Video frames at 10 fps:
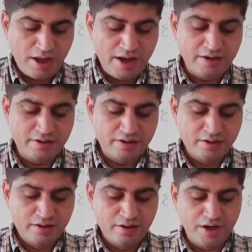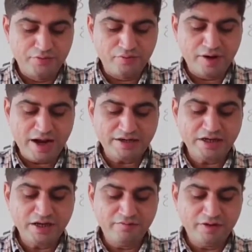and
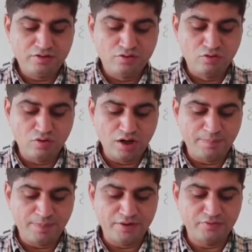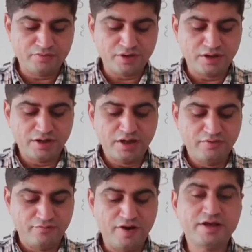interacting with local producers
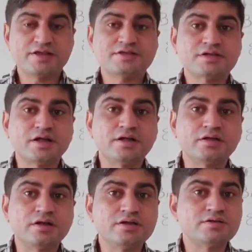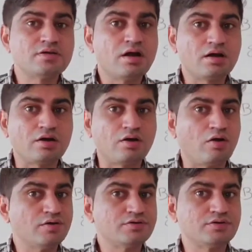in various countries
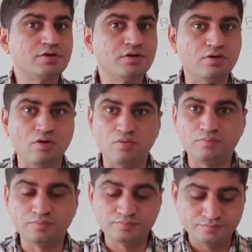across the globe.